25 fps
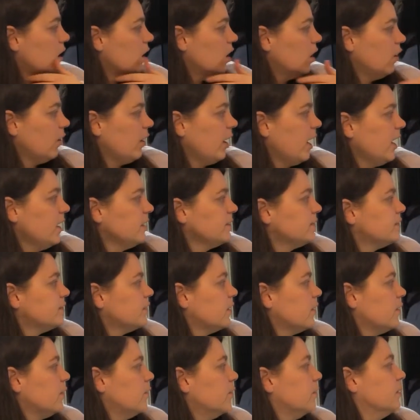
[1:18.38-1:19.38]
Okay,
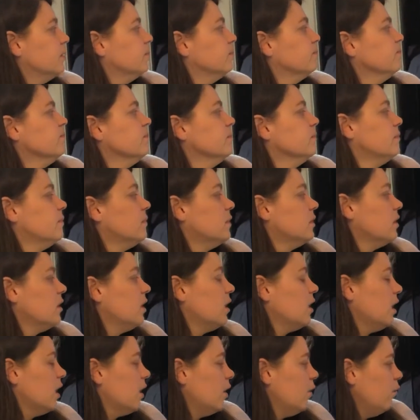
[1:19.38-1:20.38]
so
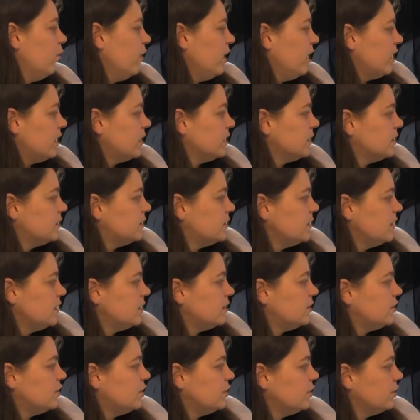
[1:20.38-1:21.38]
we can see
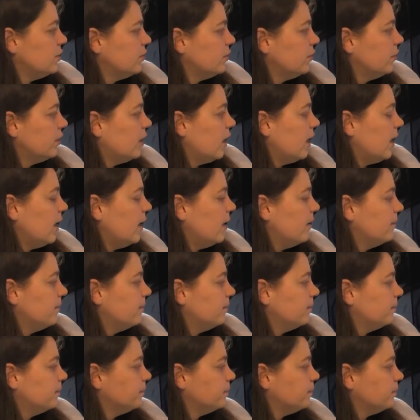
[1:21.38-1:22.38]
too
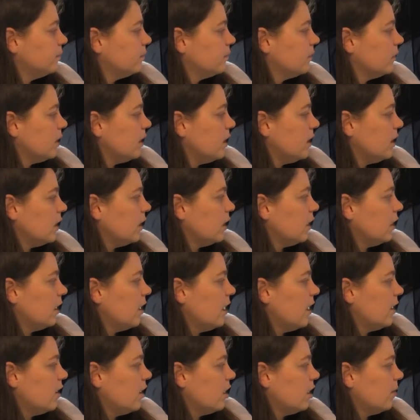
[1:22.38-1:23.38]
here
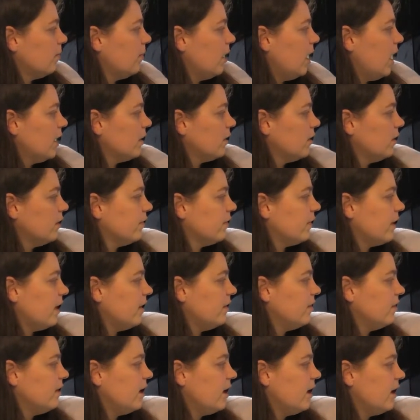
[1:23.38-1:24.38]
in our model
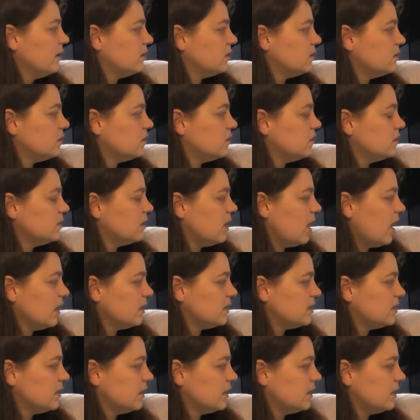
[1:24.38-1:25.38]
that it's
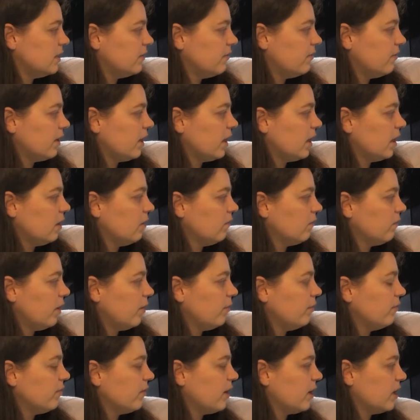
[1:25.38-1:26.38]
not significant, right?
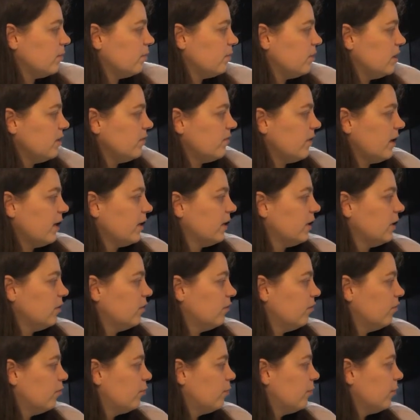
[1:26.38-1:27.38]
We've got a p-value
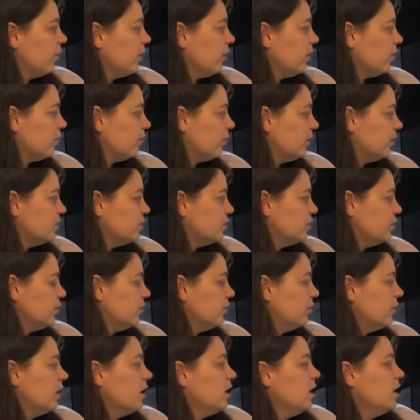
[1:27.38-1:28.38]
of
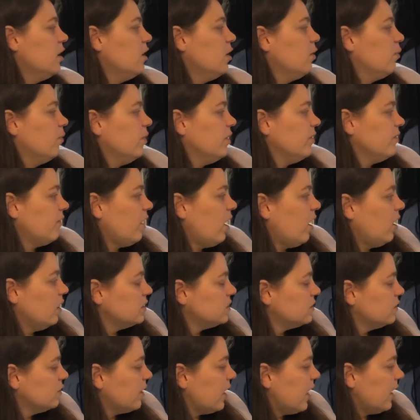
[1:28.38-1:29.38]
0.32. We
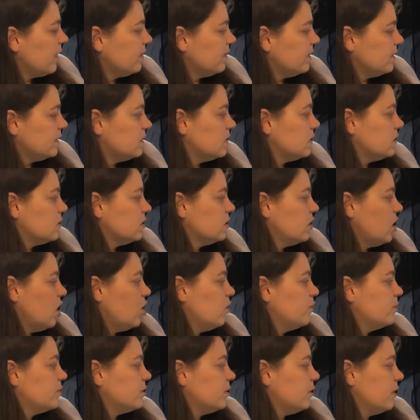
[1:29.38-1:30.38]
also got this
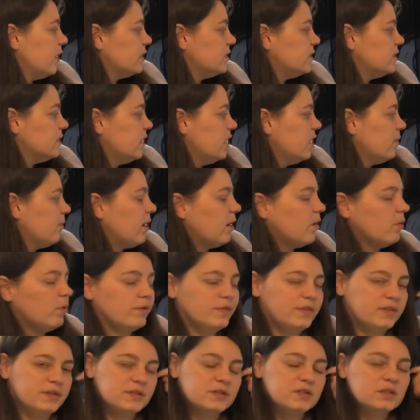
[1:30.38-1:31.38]
slope, so let's think about
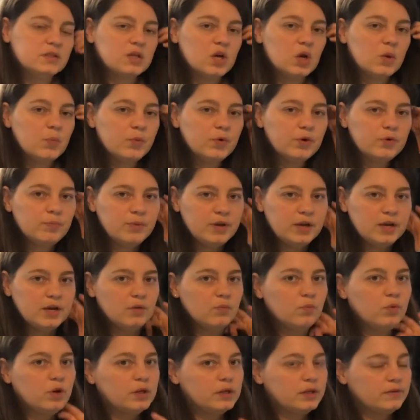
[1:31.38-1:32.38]
what this slope would mean.
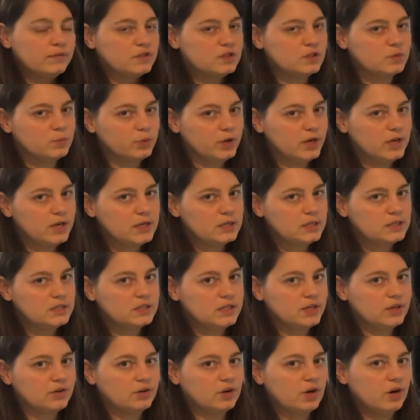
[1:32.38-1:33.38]
Well, if spring is
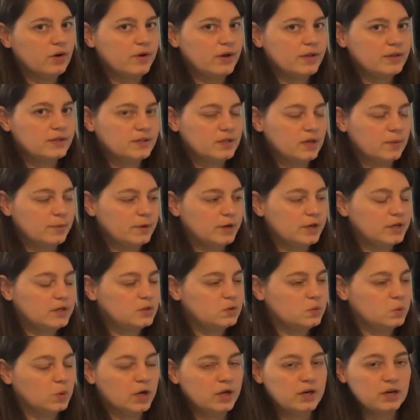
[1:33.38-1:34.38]
0 and summer is
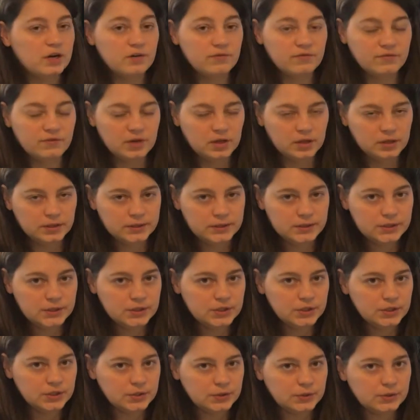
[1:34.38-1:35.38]
1 and fall is
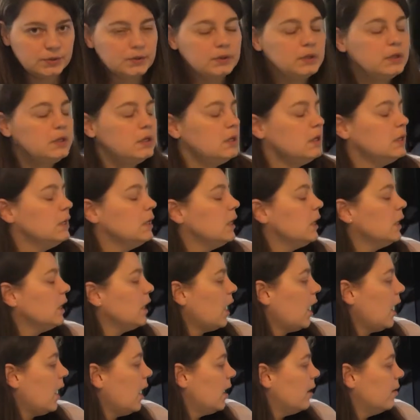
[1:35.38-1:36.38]
2,
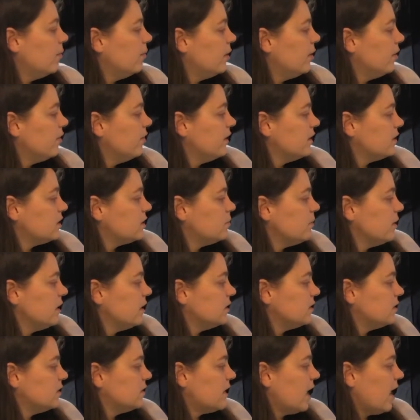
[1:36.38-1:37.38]
this
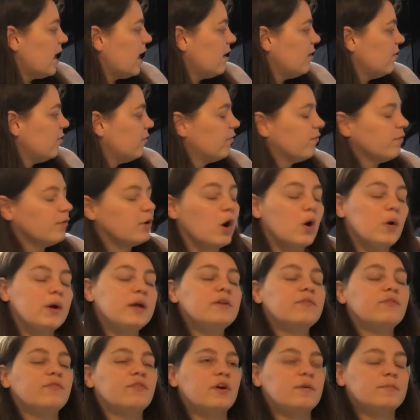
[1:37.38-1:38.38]
means that going
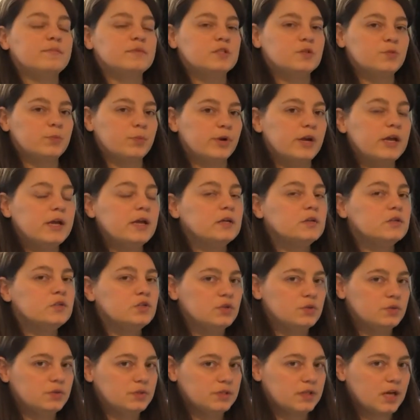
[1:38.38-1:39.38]
from spring
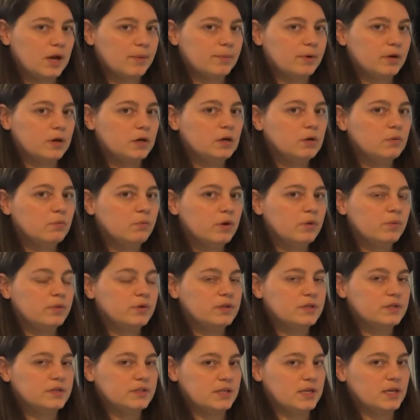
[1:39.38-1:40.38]
to summer, we
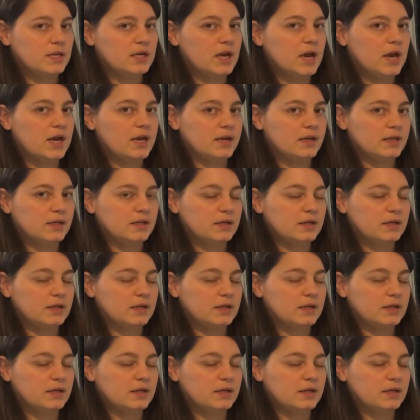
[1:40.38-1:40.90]
would see an